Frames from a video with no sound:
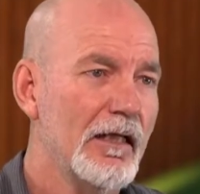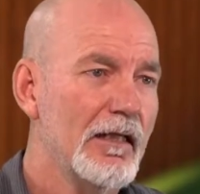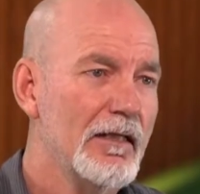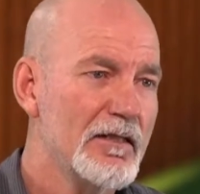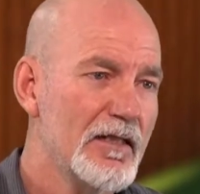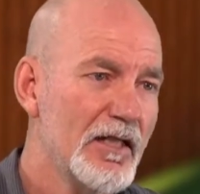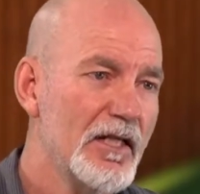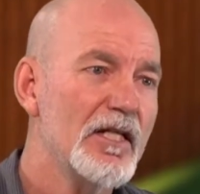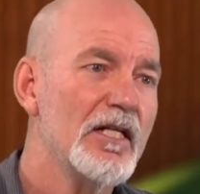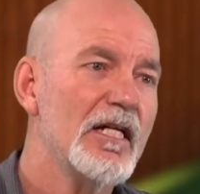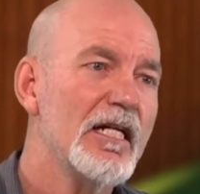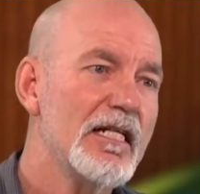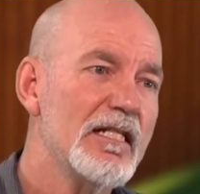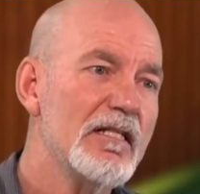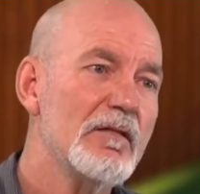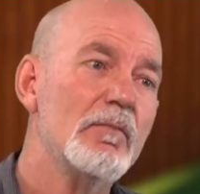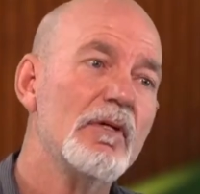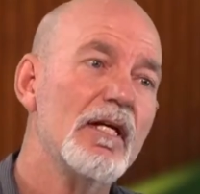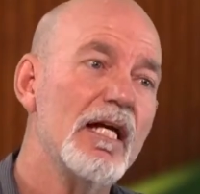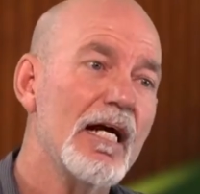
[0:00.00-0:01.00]
So you need
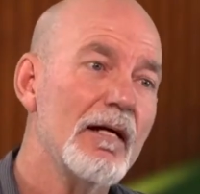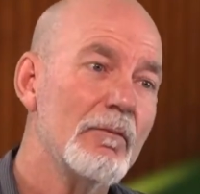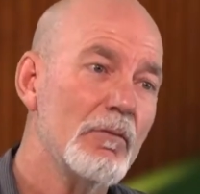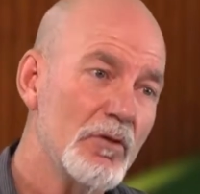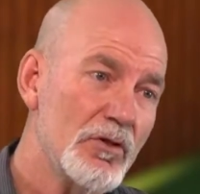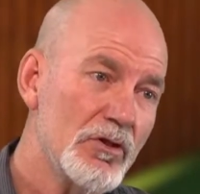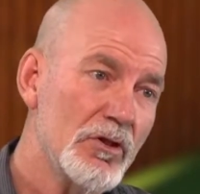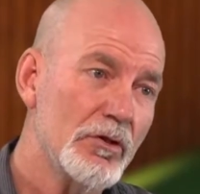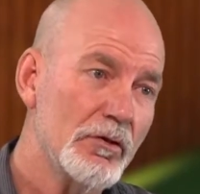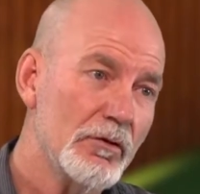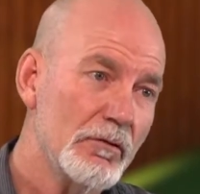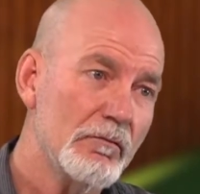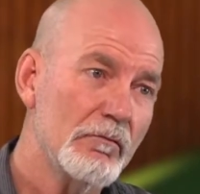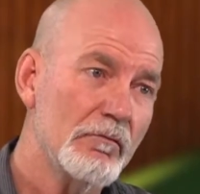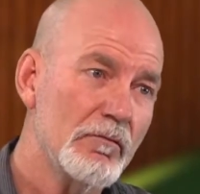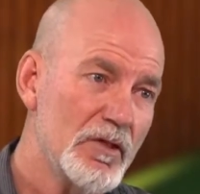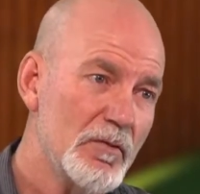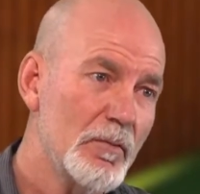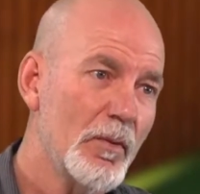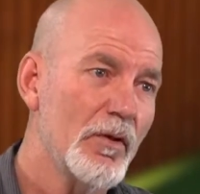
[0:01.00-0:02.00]
to be able to
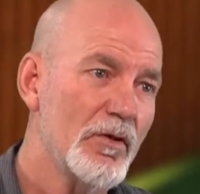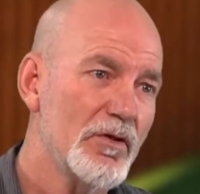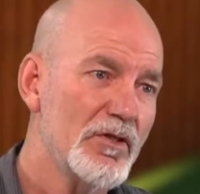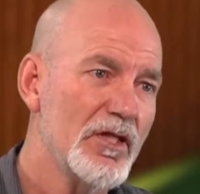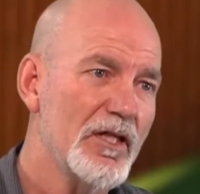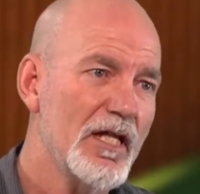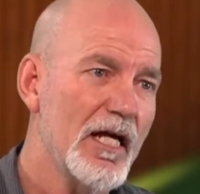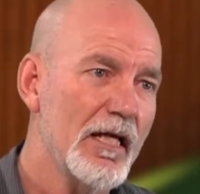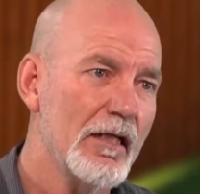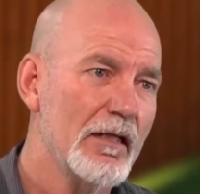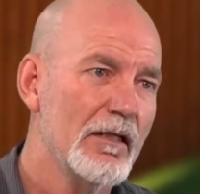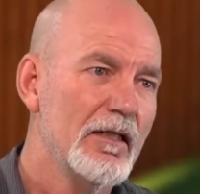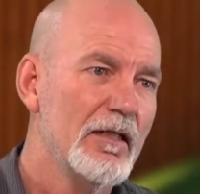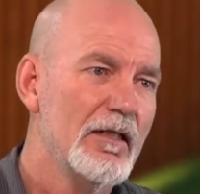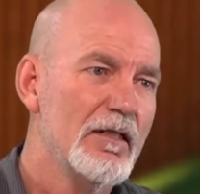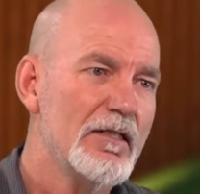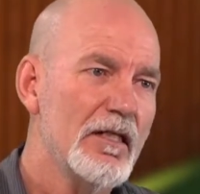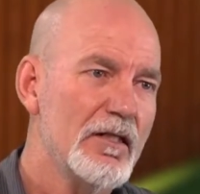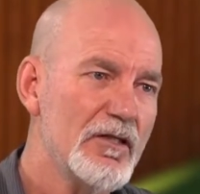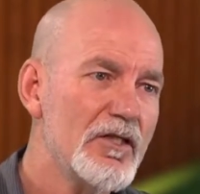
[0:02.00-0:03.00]
respond to that.
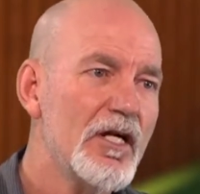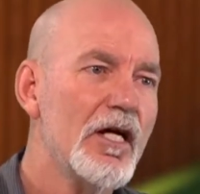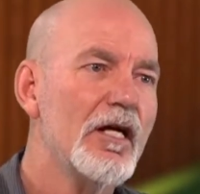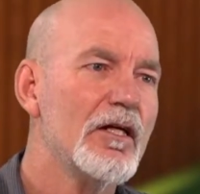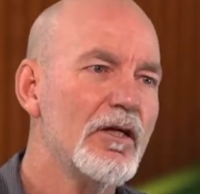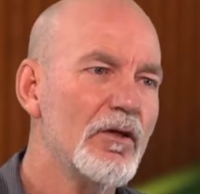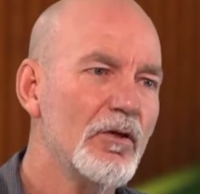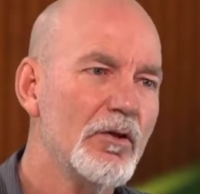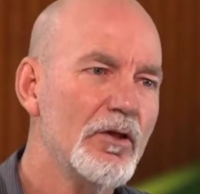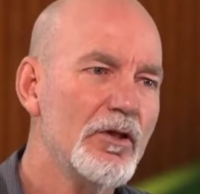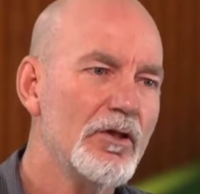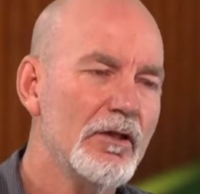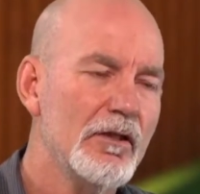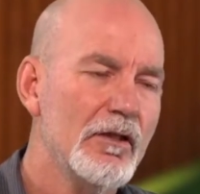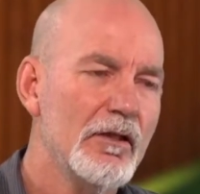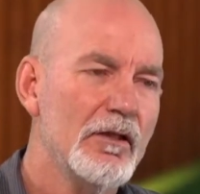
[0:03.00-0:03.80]
So it's no good